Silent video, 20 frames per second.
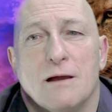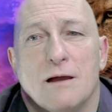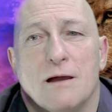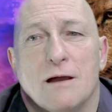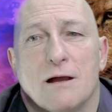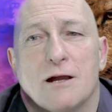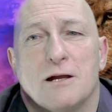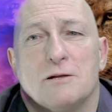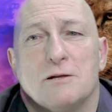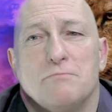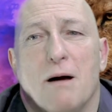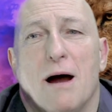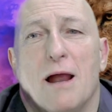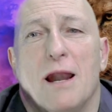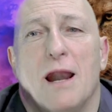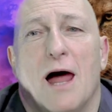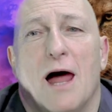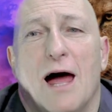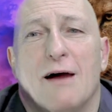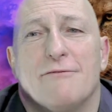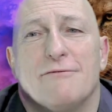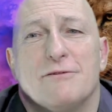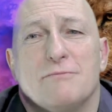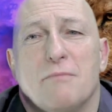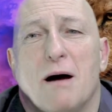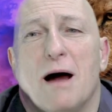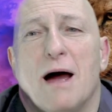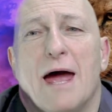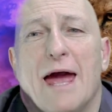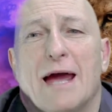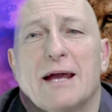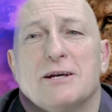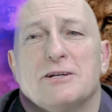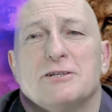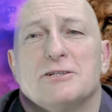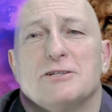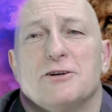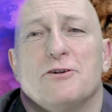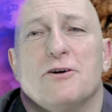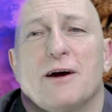Because my life and my
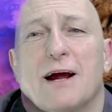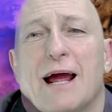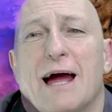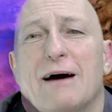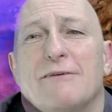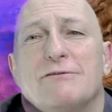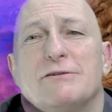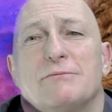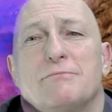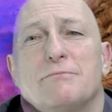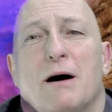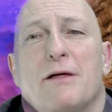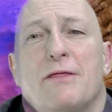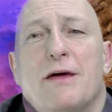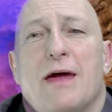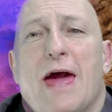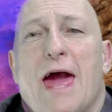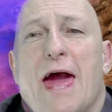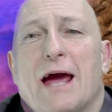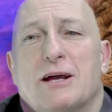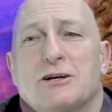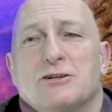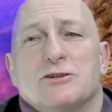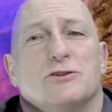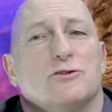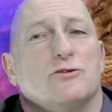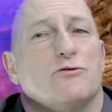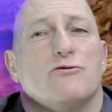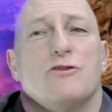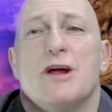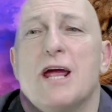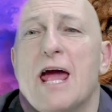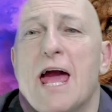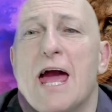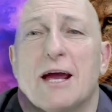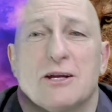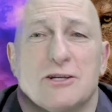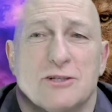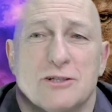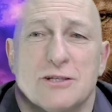actions are not governed by their actions or
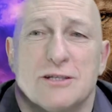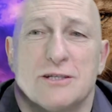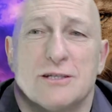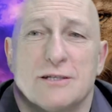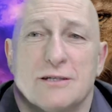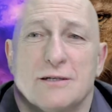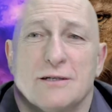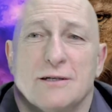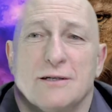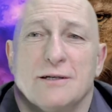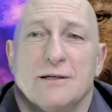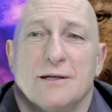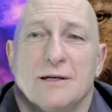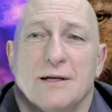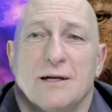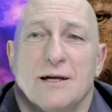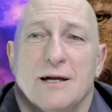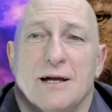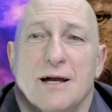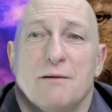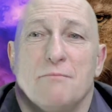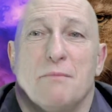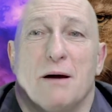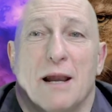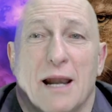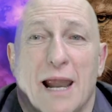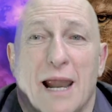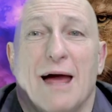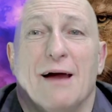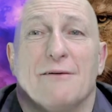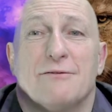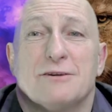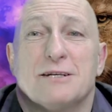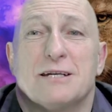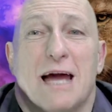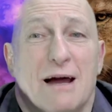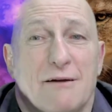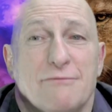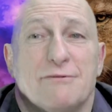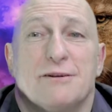reactions. My life
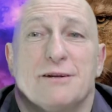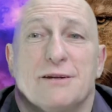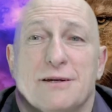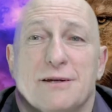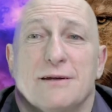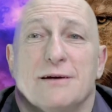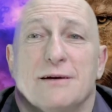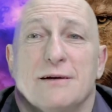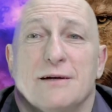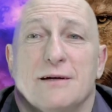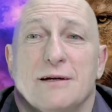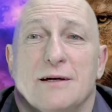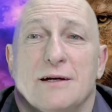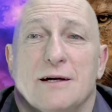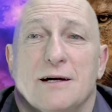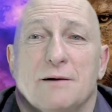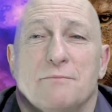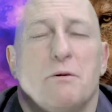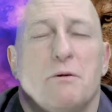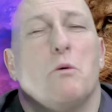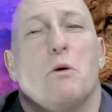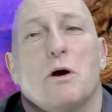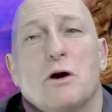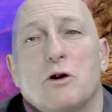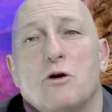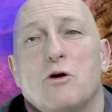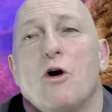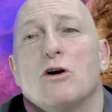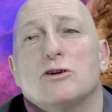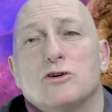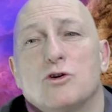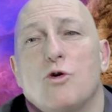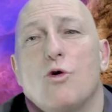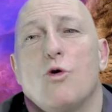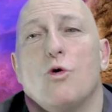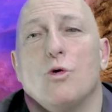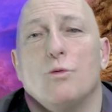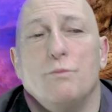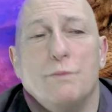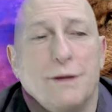governed by what God's
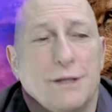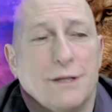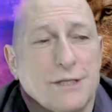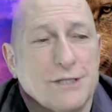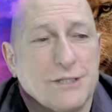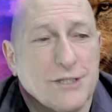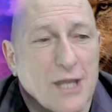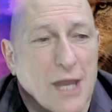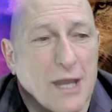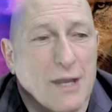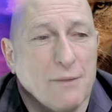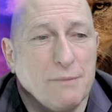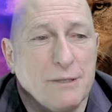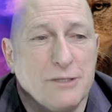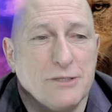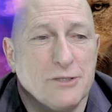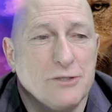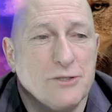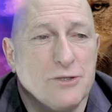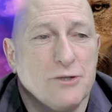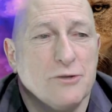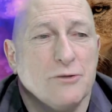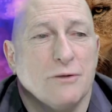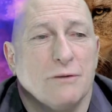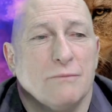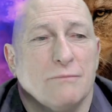called me and assigned me to do.